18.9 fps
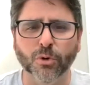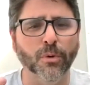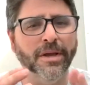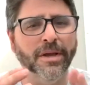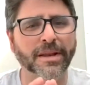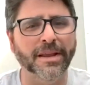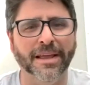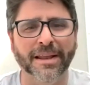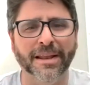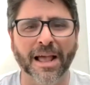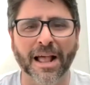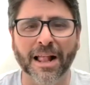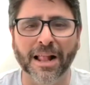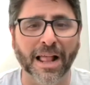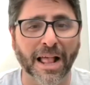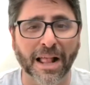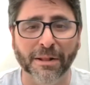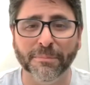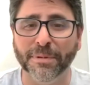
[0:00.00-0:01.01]
do it, and
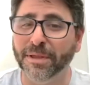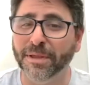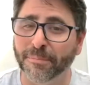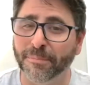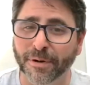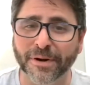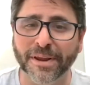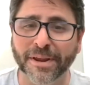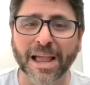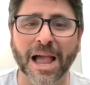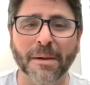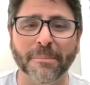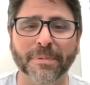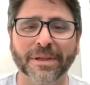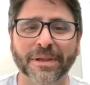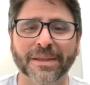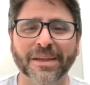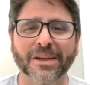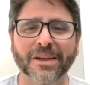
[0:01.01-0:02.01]
I'll be very
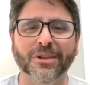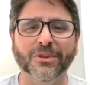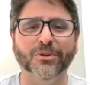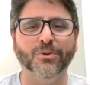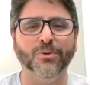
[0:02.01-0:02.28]
happy